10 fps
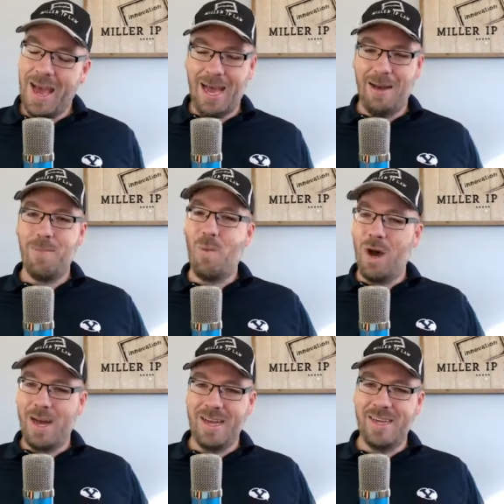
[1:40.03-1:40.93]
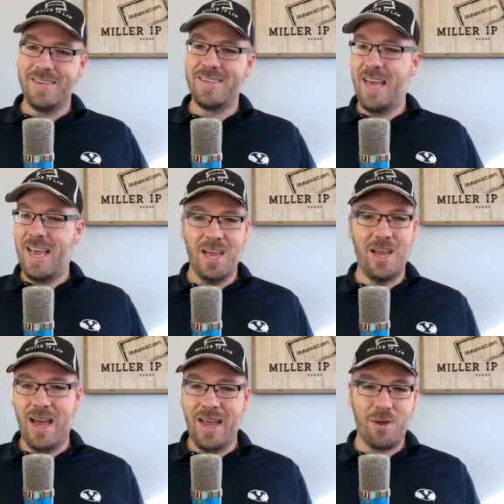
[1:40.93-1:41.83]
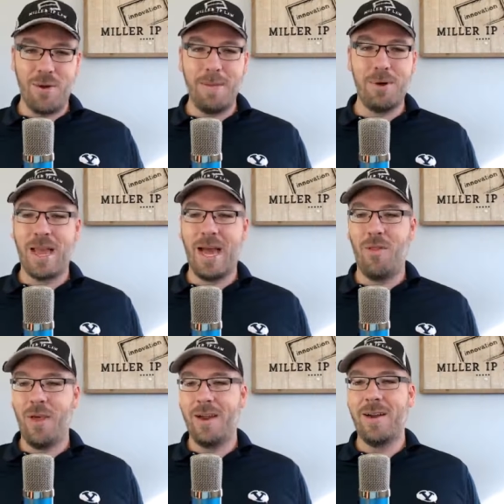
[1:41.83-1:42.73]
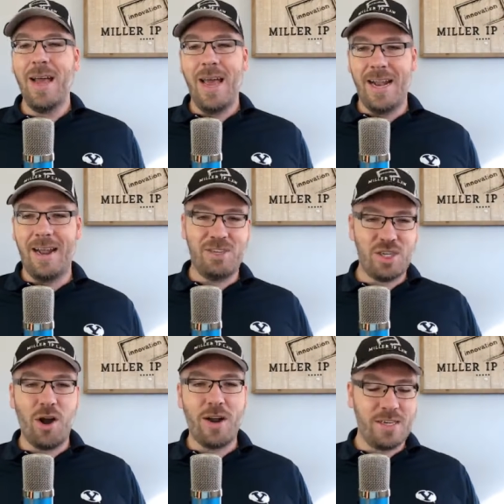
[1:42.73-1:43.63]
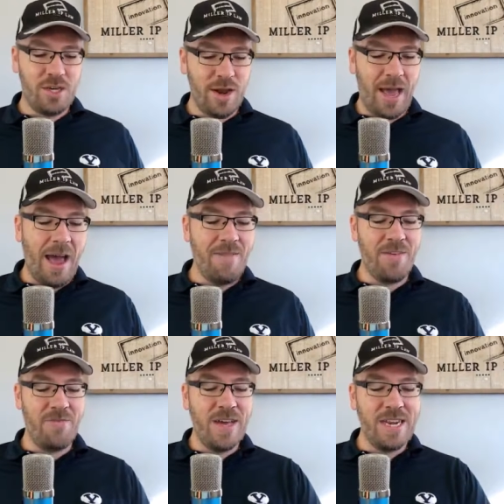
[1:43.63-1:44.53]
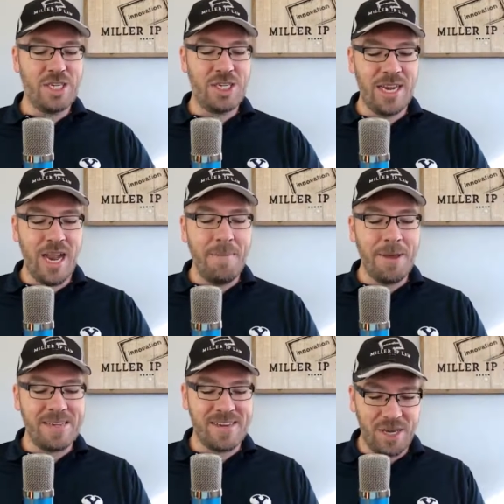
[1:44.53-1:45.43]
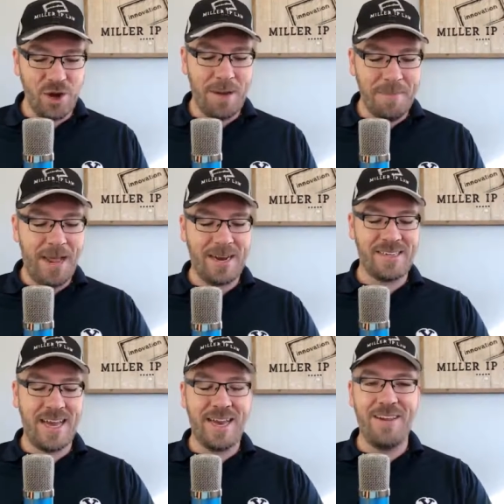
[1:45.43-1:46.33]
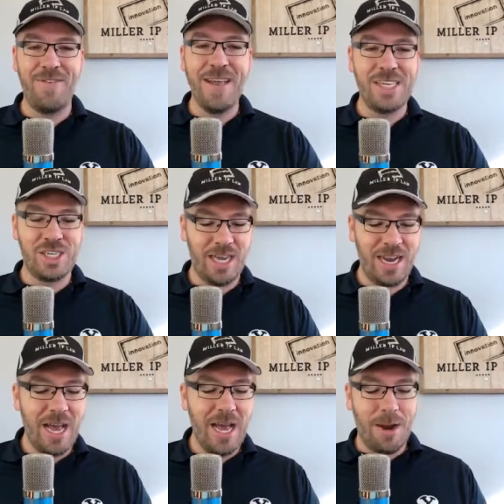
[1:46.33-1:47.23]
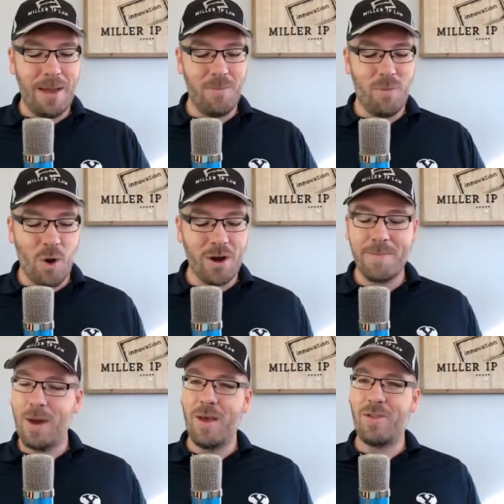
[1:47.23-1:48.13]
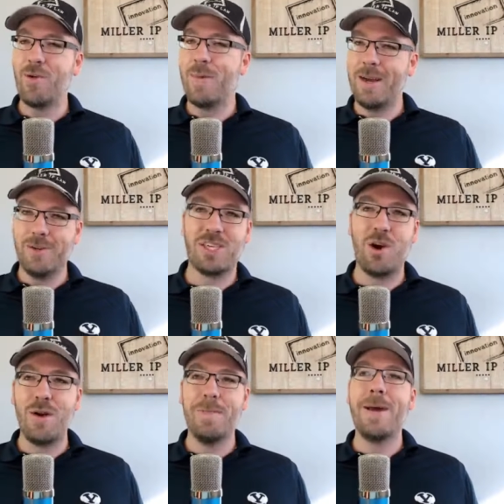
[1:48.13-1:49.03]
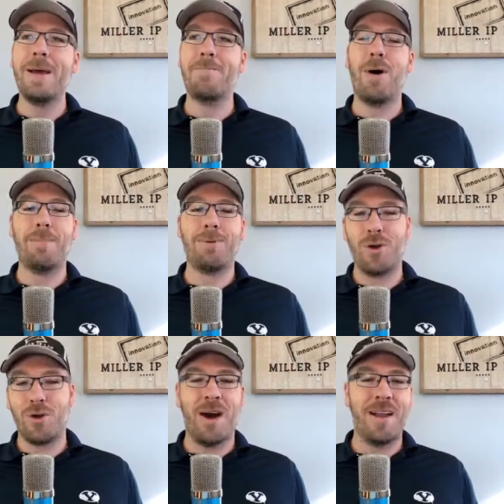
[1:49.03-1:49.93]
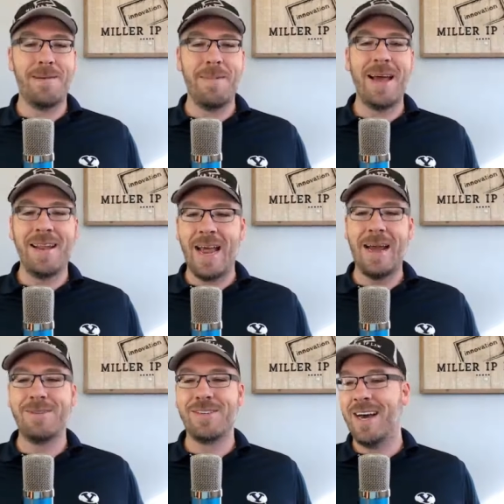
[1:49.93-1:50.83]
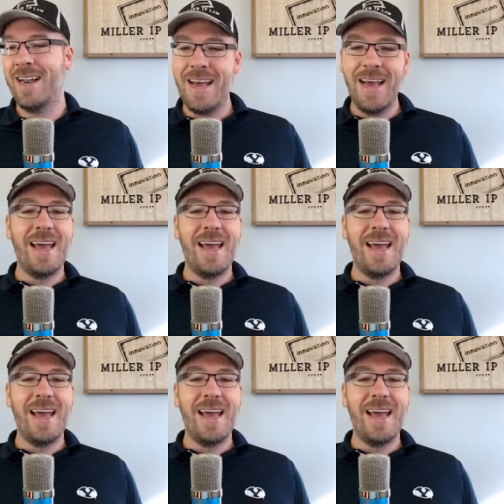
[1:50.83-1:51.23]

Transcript: um, was a had a great book out there, and I've started to, and I haven't finished it, not because I don't, I'm not excited to finish it, but I'm working my way through. But it was so in, in popular on demand at Amazon.